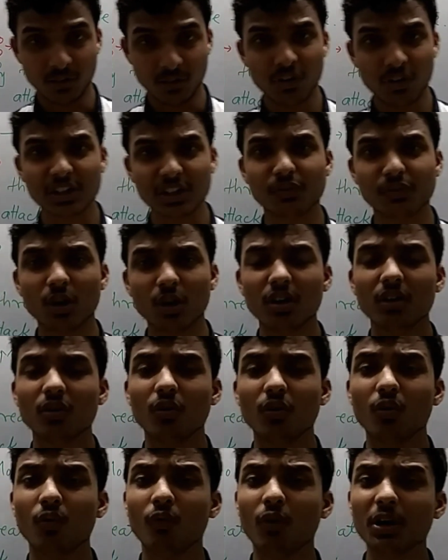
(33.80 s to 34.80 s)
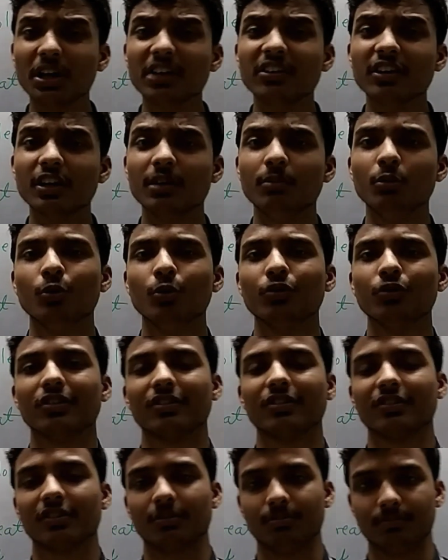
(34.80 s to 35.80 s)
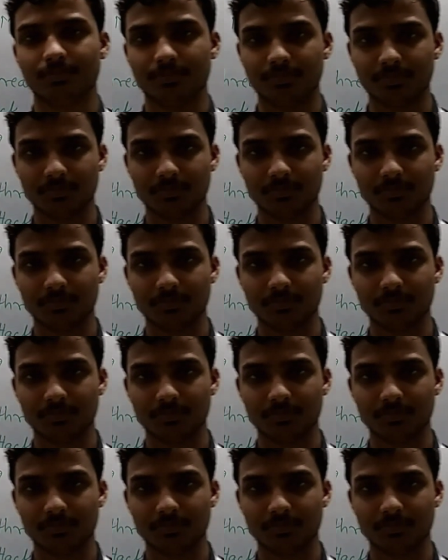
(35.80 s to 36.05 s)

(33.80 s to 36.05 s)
First of all, what is immune system?